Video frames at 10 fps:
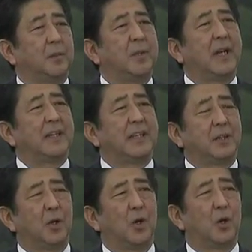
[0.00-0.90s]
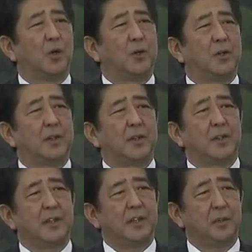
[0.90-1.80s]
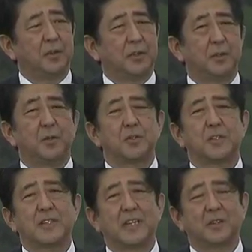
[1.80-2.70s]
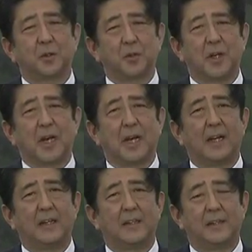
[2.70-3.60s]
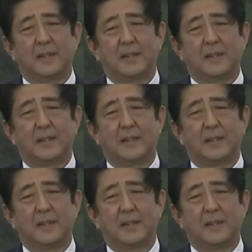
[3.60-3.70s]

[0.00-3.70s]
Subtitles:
thanks to the sweaters and milk